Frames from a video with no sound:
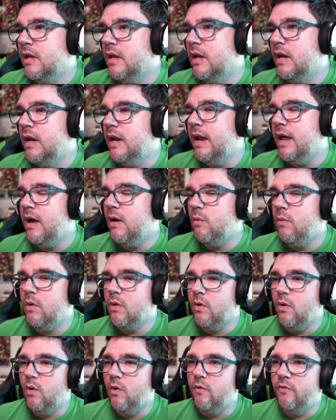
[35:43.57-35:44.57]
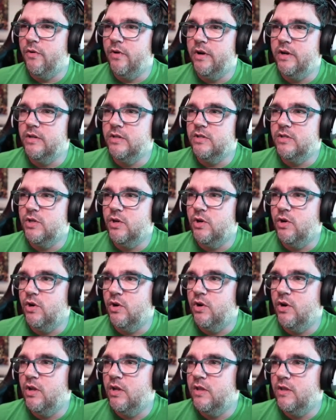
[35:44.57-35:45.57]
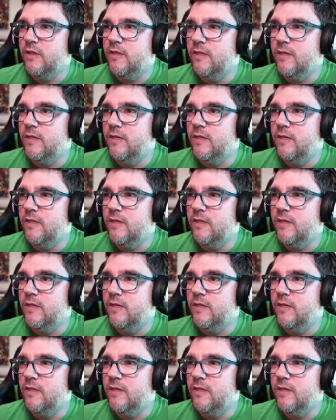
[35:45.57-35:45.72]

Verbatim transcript: Now we'll go over and turn